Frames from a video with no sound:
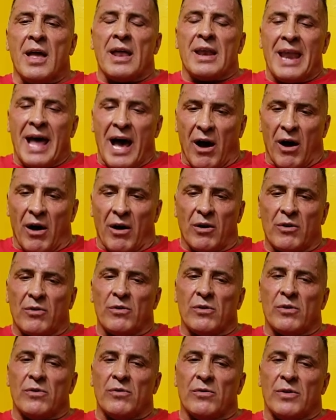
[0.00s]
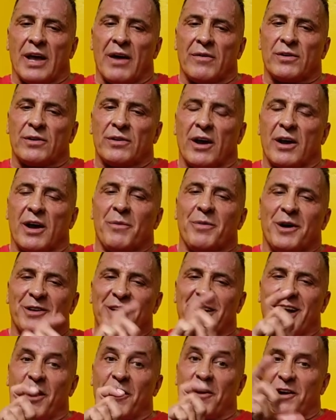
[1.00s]
Now, we have to talk
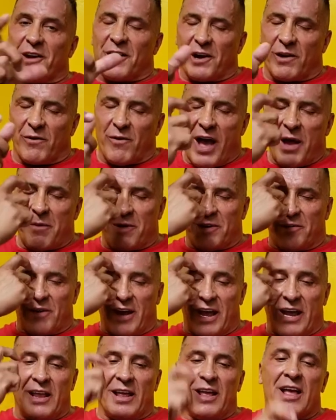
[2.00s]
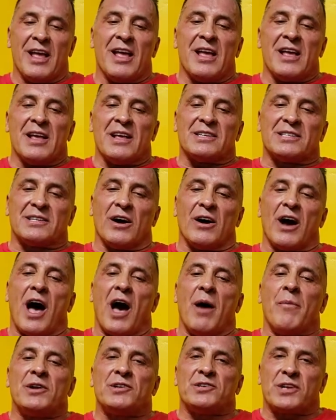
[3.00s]
about caloric requirement, right? So
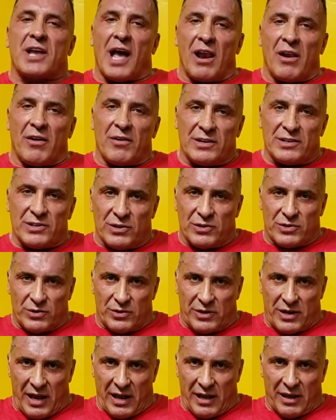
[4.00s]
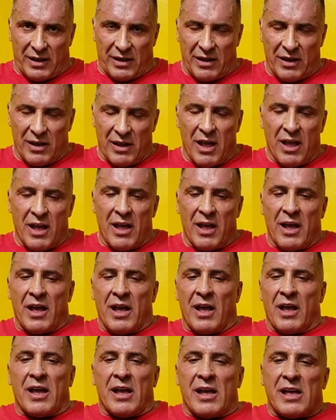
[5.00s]
how much calories you should take?
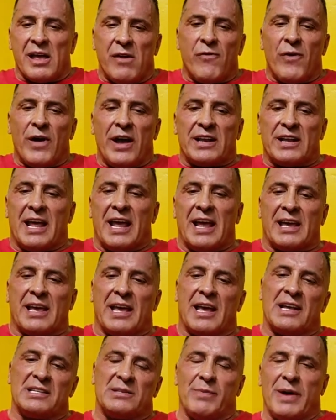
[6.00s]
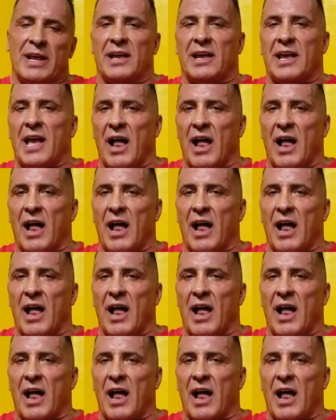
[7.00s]
If I take as many